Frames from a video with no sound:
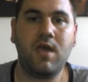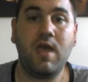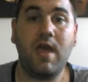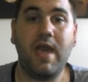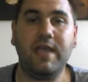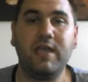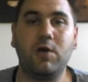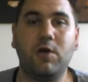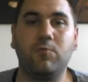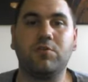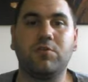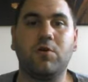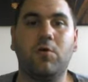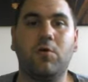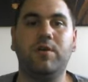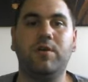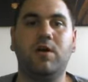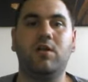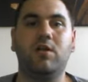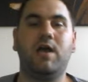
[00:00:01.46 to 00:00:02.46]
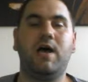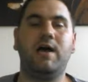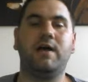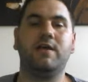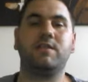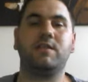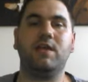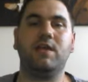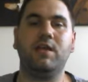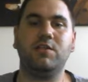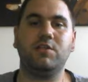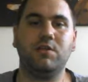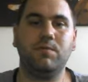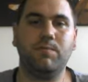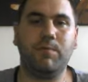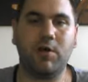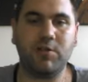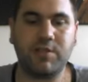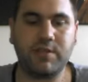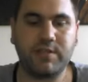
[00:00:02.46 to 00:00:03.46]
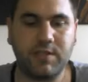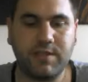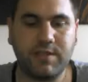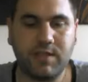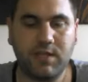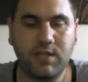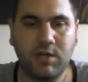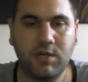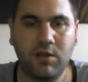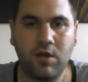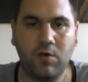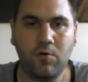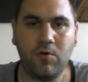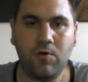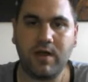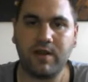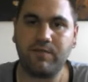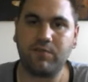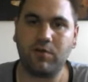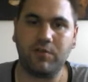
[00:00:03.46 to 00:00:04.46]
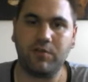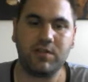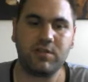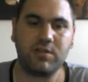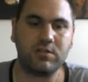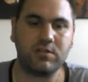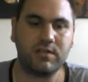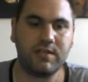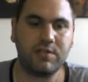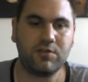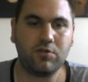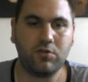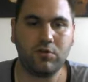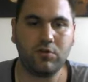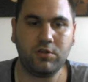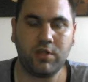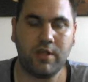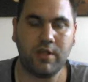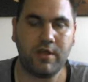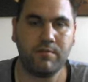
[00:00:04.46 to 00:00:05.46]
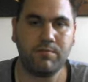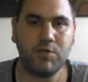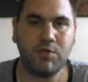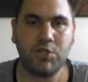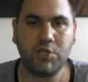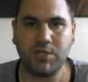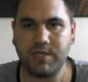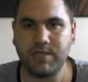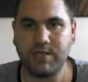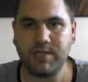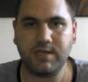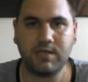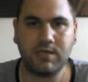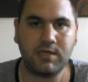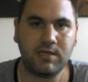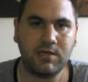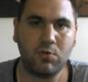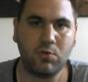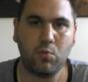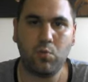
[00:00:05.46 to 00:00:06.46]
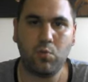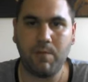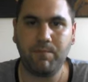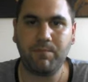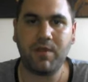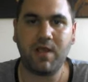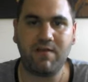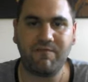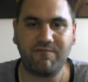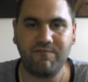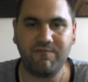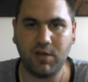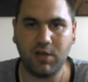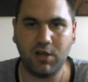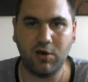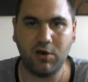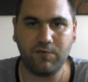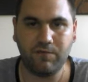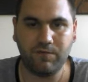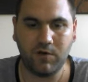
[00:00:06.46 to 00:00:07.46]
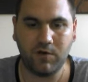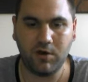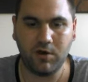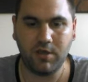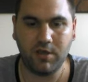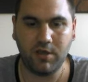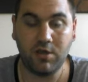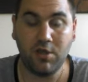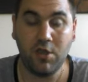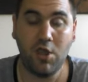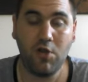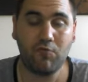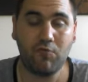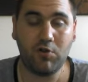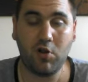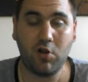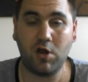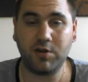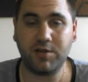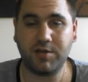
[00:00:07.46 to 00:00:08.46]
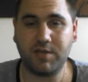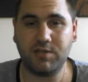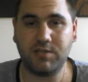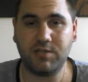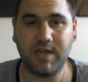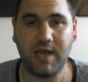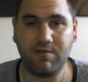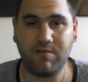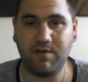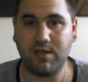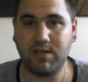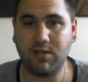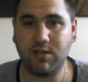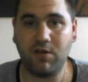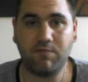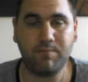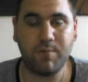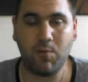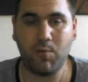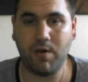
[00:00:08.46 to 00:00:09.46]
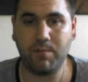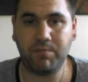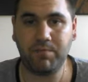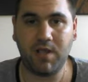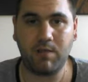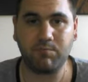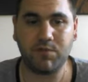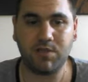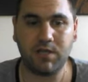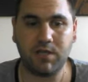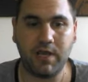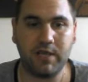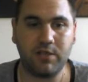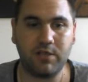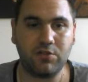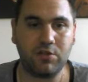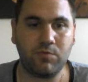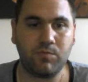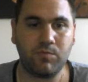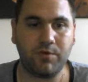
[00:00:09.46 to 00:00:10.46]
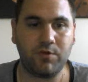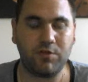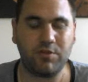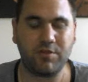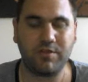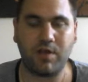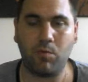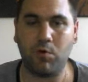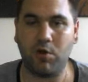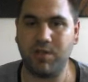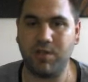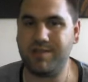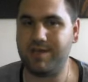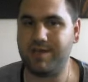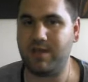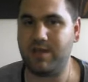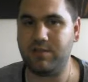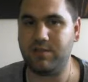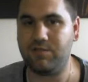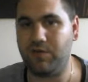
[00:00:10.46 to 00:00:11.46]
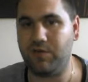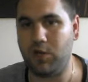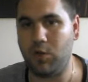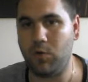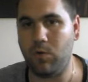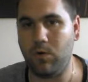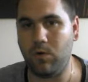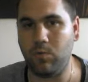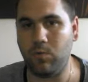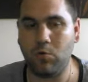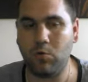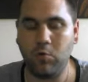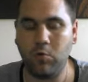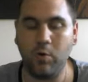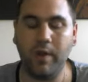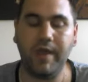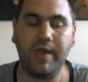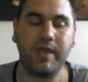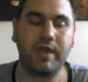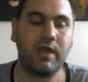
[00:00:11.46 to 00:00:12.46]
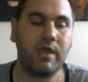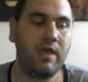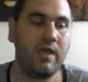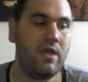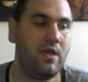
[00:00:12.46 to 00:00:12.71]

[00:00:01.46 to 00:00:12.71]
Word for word: Hey what's going on guys, it's your boy Scatigno and I've got this little um, shitty webcam video for you recording directly off my webcam today just because I wanted to get this video up quick